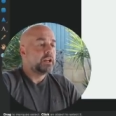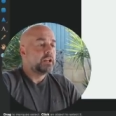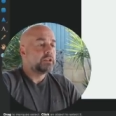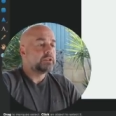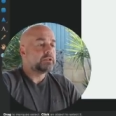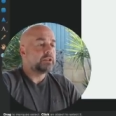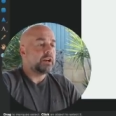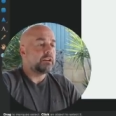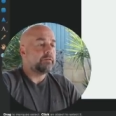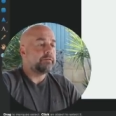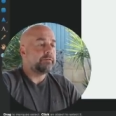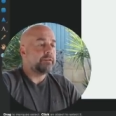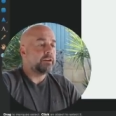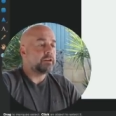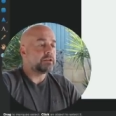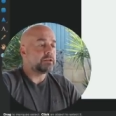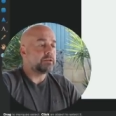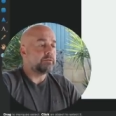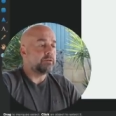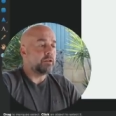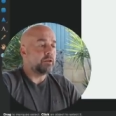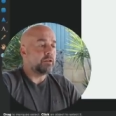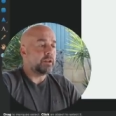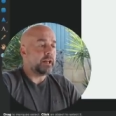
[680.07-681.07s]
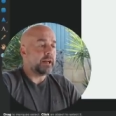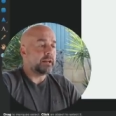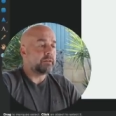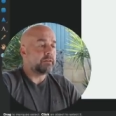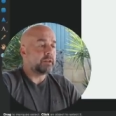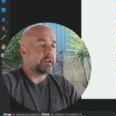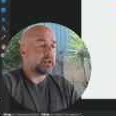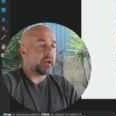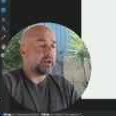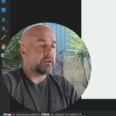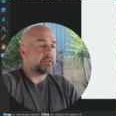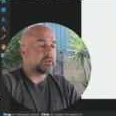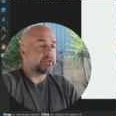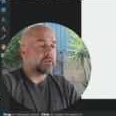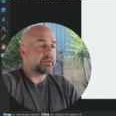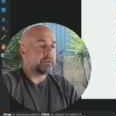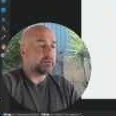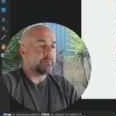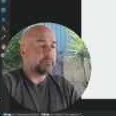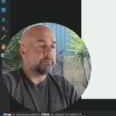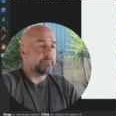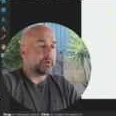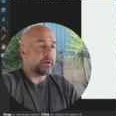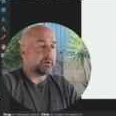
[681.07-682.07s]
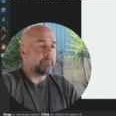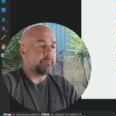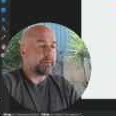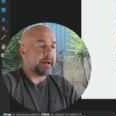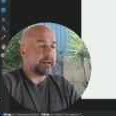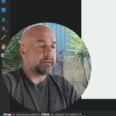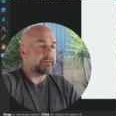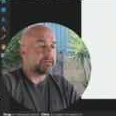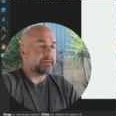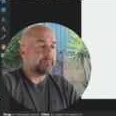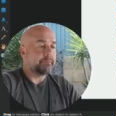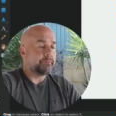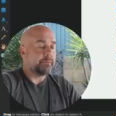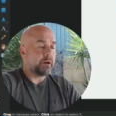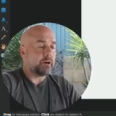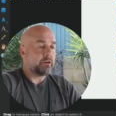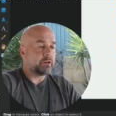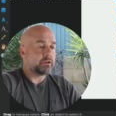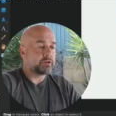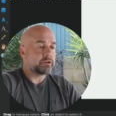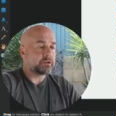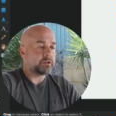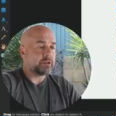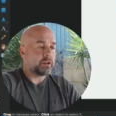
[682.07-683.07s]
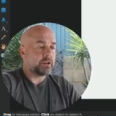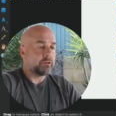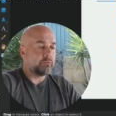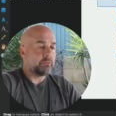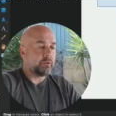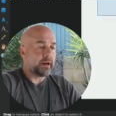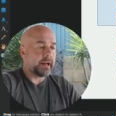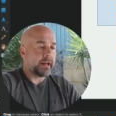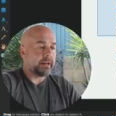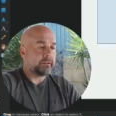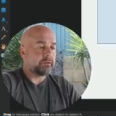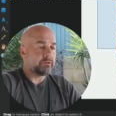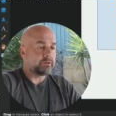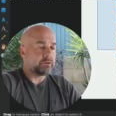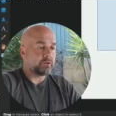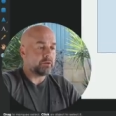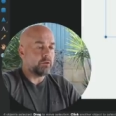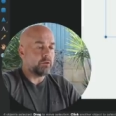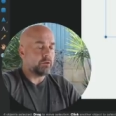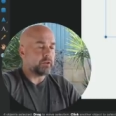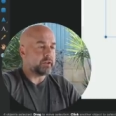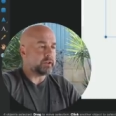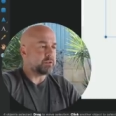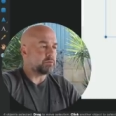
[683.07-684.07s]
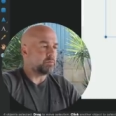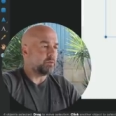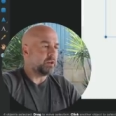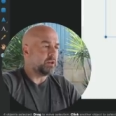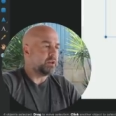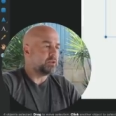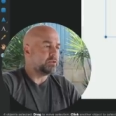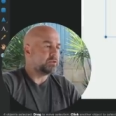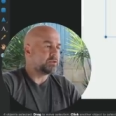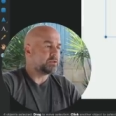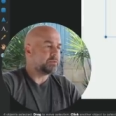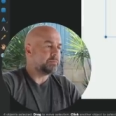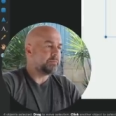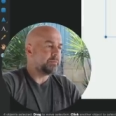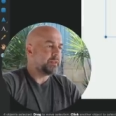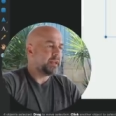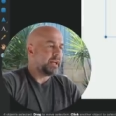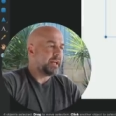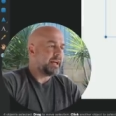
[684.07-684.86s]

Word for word: So first of all, I'm going to put a bounding box around all these words